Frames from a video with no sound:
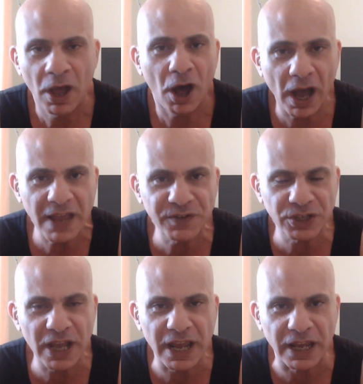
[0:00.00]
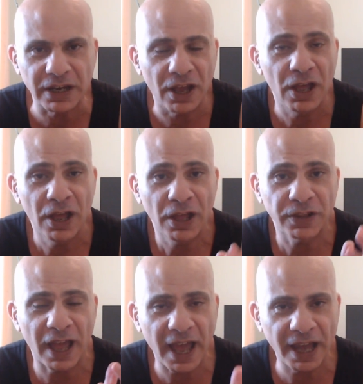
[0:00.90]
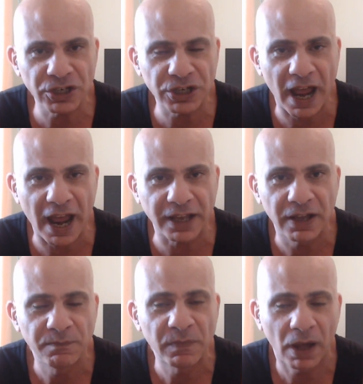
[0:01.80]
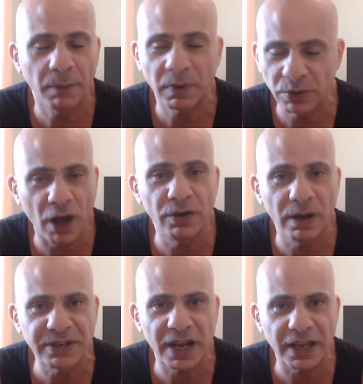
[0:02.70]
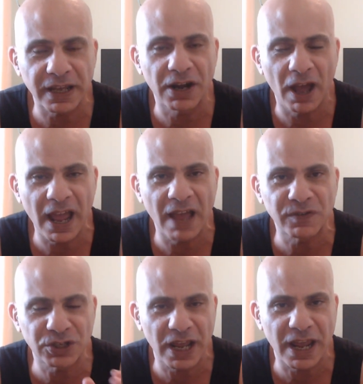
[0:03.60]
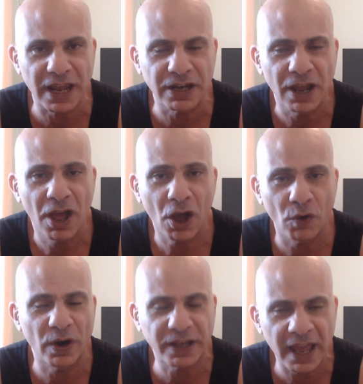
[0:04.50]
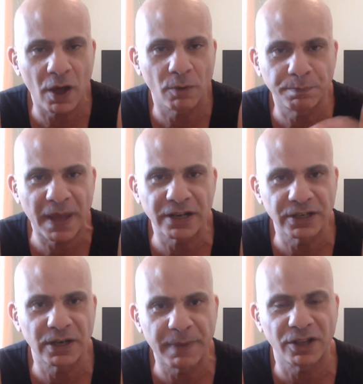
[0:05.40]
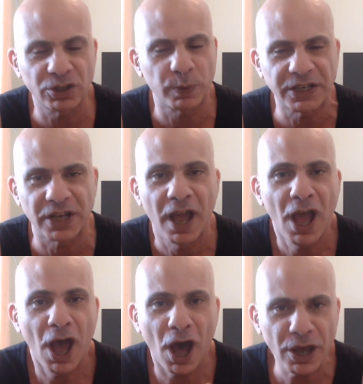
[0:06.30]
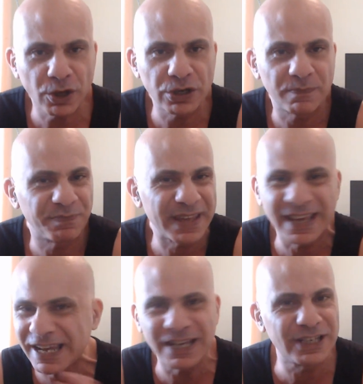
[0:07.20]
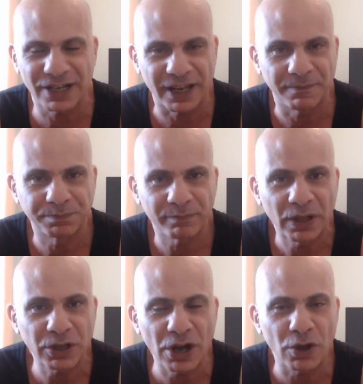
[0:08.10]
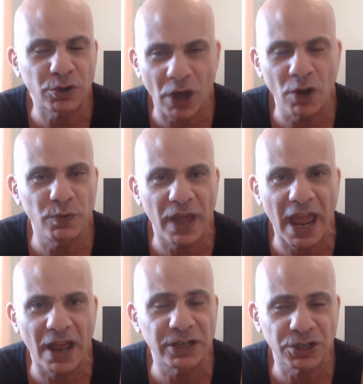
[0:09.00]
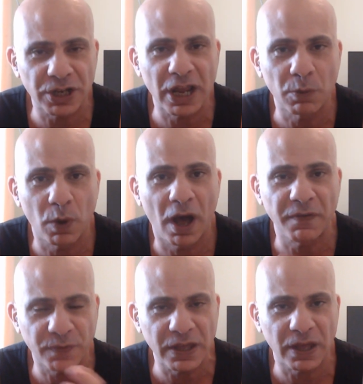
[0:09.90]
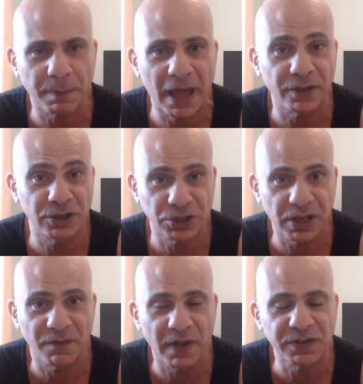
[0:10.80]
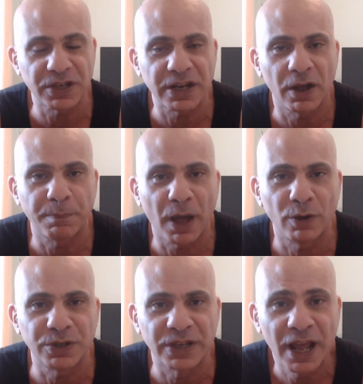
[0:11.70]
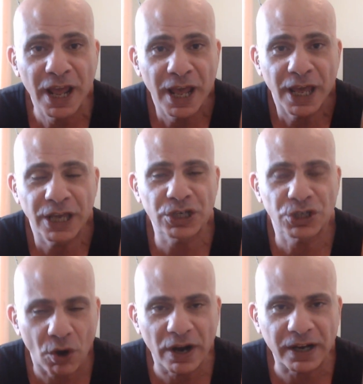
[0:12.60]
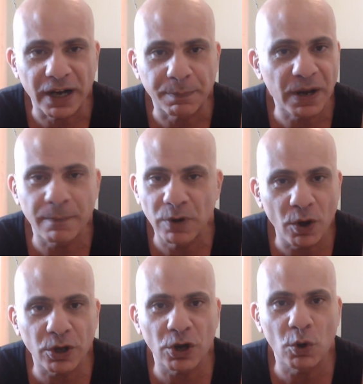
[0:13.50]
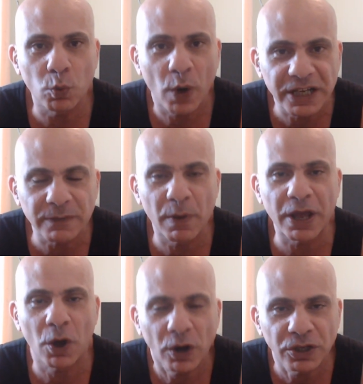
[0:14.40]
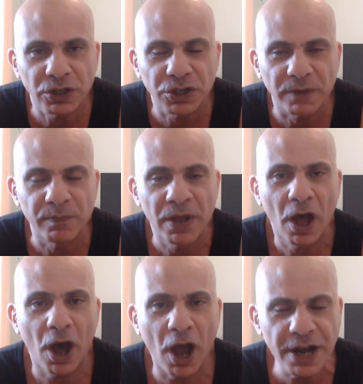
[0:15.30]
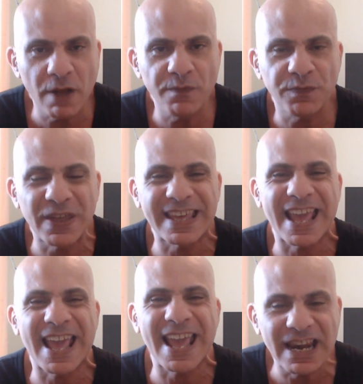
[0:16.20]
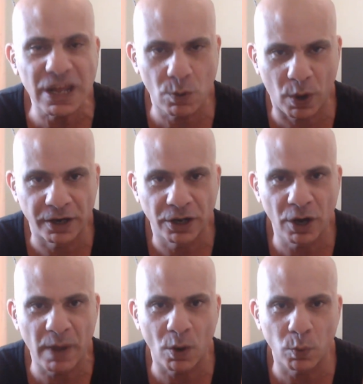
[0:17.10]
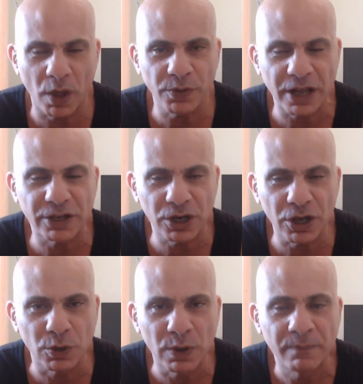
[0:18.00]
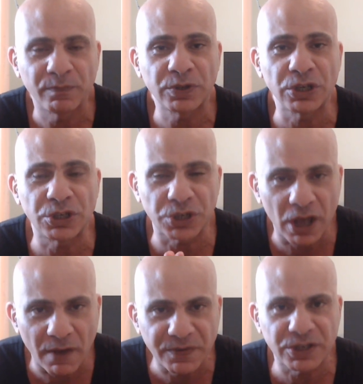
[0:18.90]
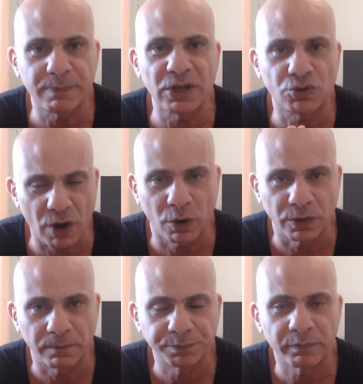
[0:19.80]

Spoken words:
I have seen the hashtag... let me say that again. I have seen her account bandied about Twitter. I could easily, you know, go there and say what I think about the stuff I've seen her post historically, but I'm not going to waste my oxygen. I don't think anyone, no matter what they do, deserves to be trolled.